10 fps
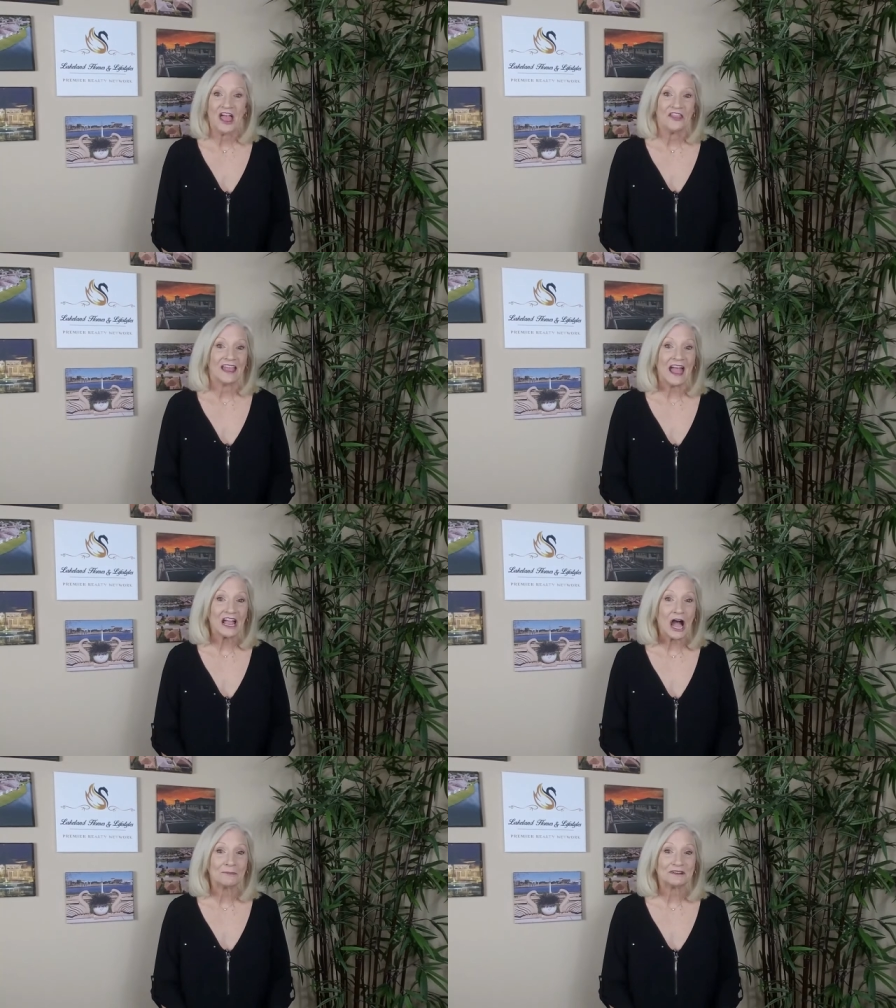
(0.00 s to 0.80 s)
That
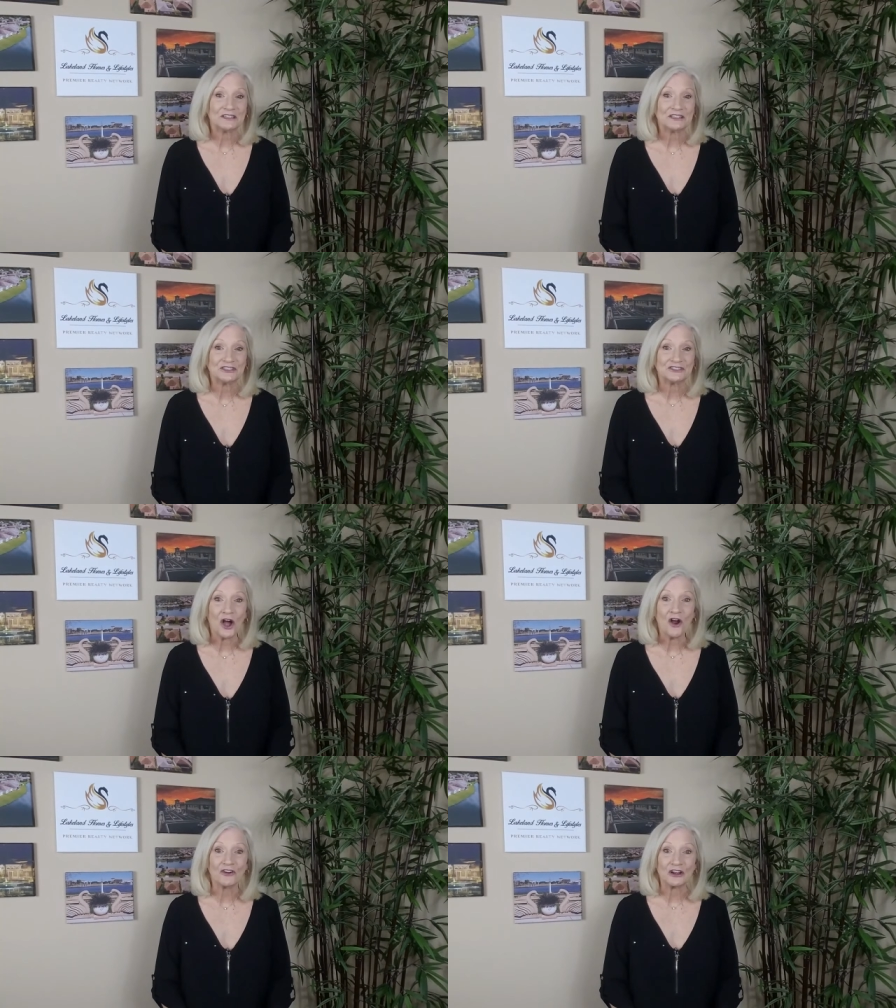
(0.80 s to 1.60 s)
competition
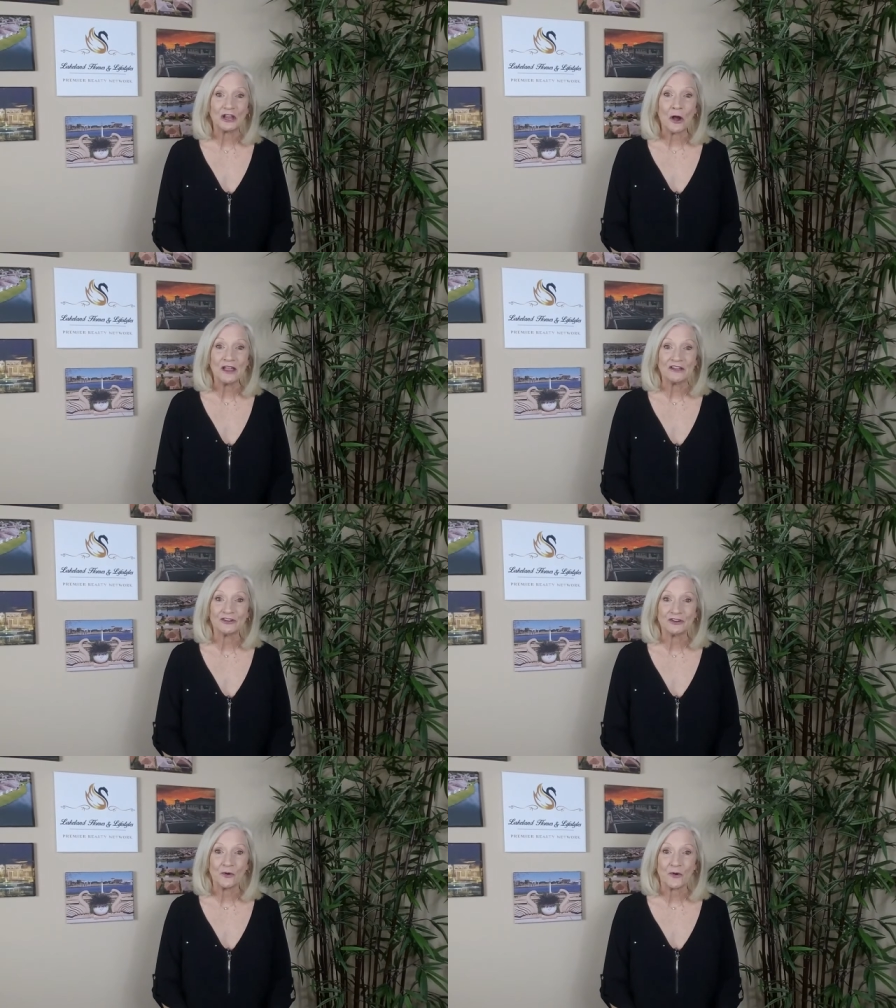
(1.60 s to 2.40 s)
over low
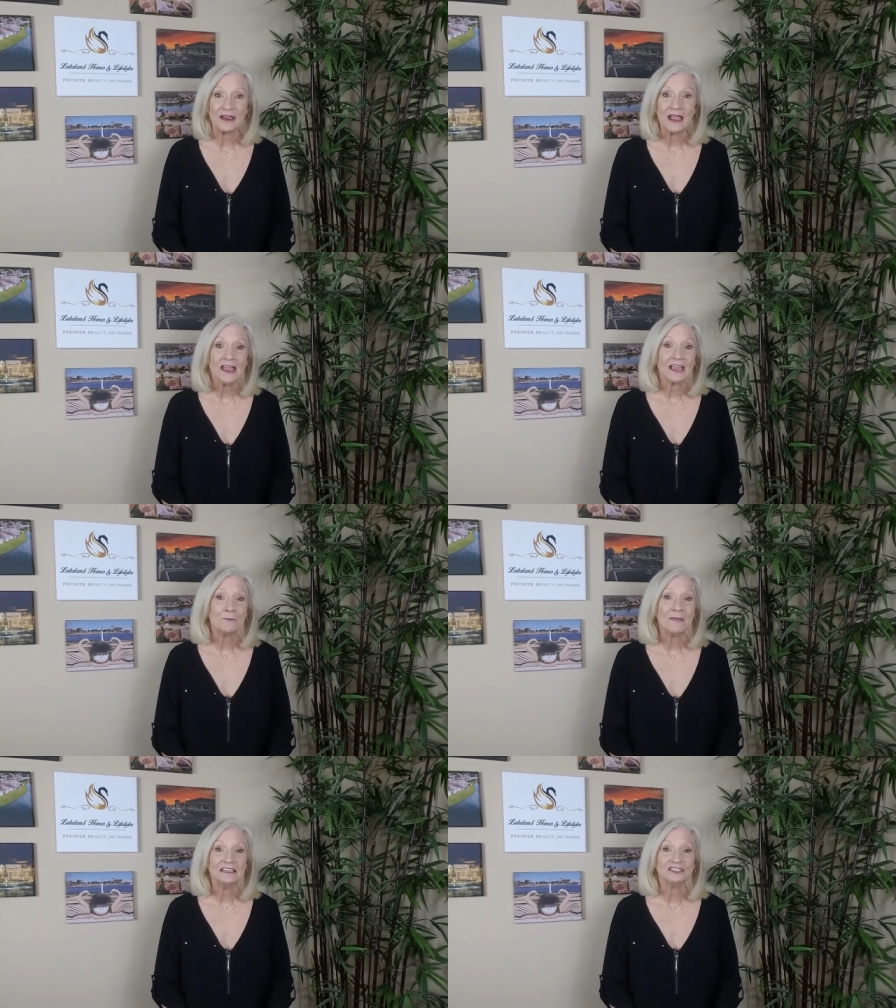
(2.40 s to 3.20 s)
inventory can
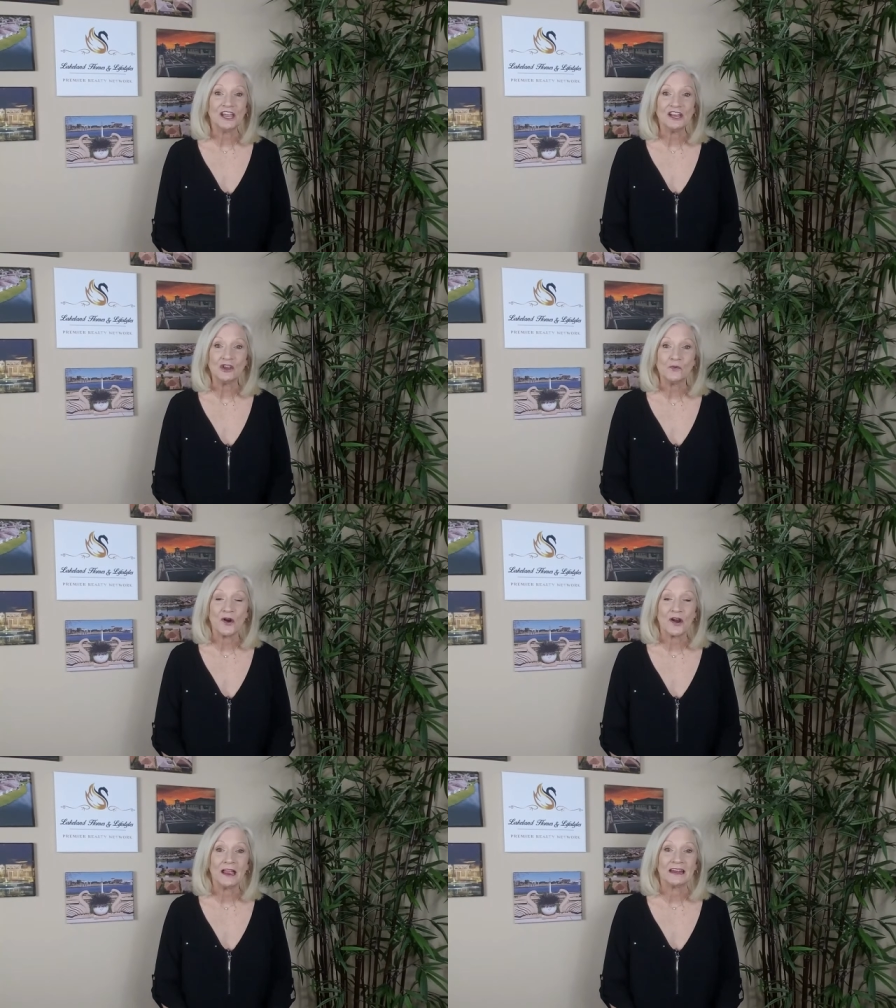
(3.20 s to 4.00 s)
make
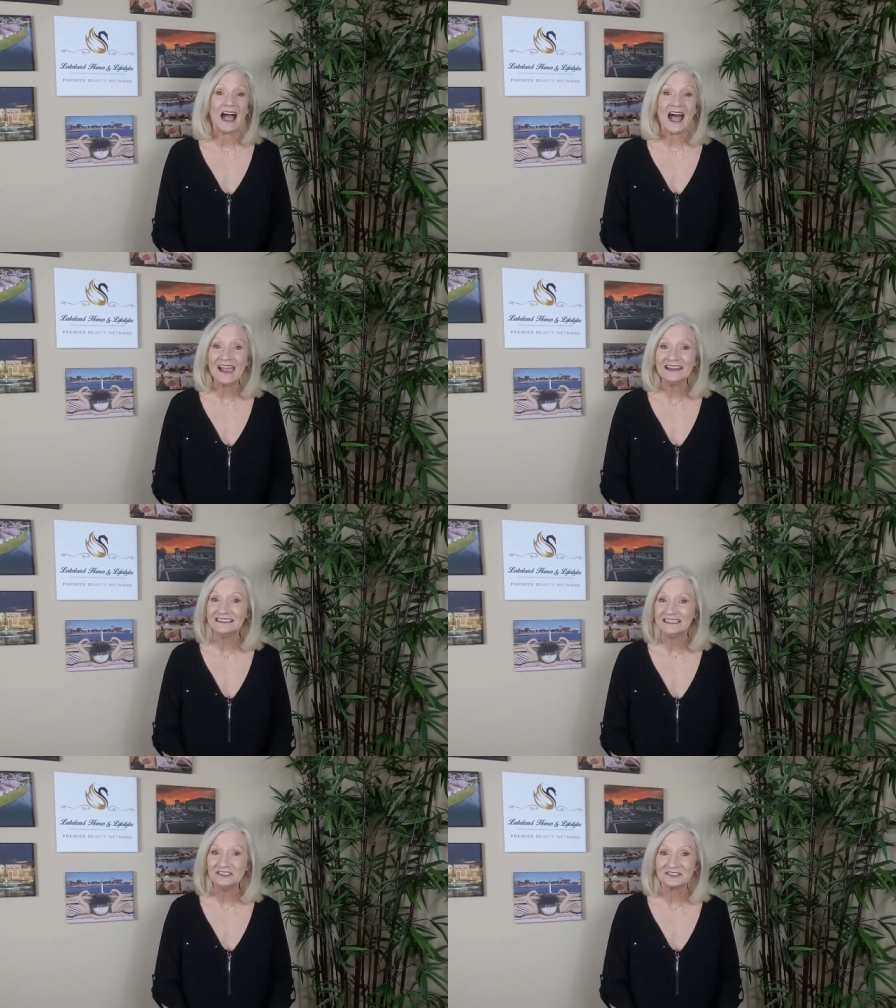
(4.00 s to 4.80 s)
January an
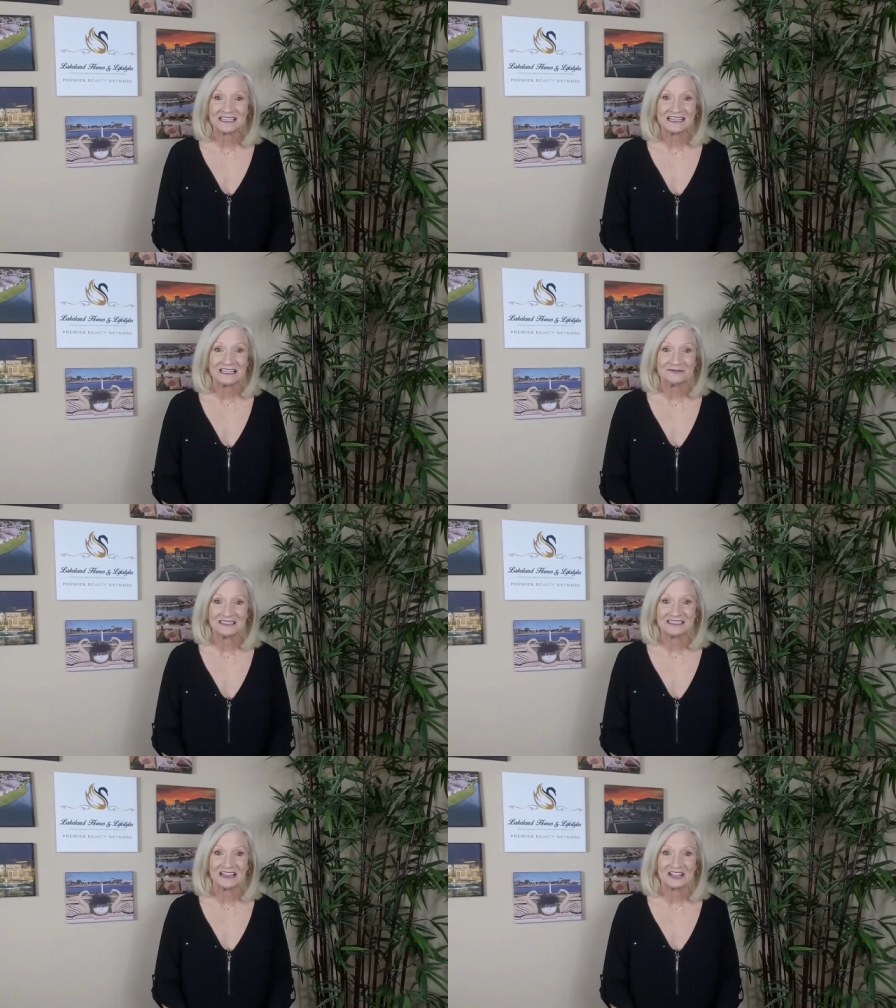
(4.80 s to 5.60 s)
ideal time to
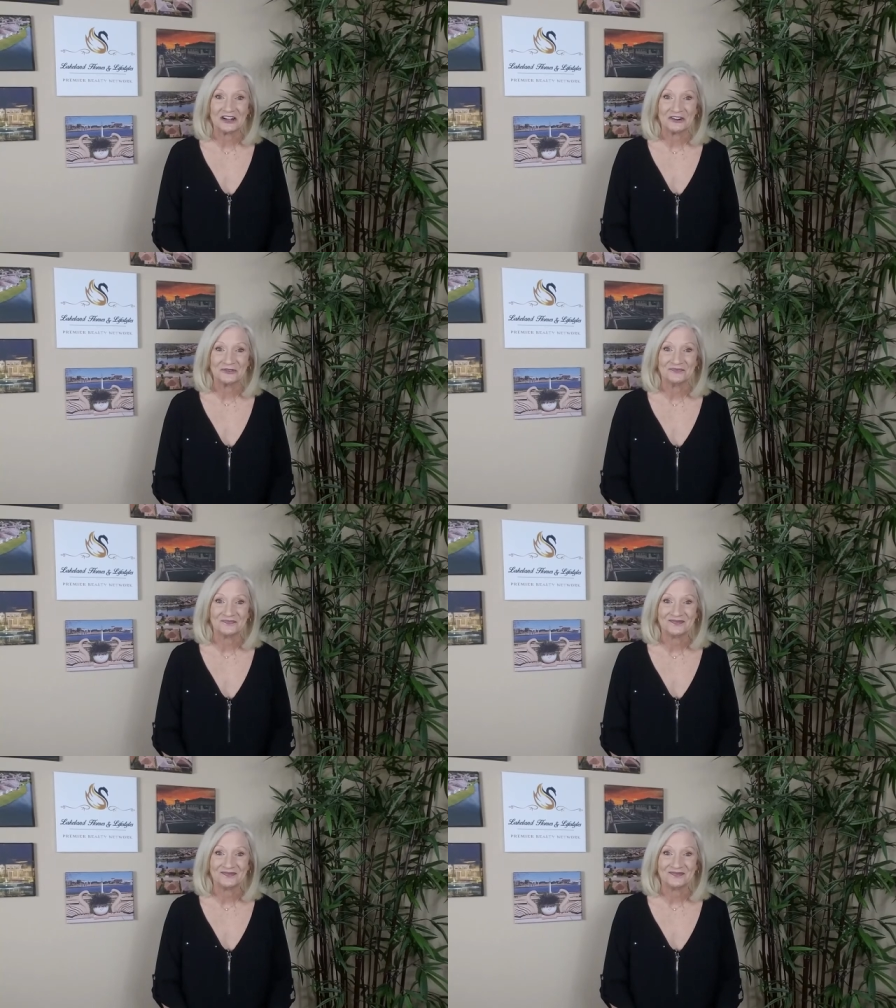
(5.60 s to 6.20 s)
sell a home.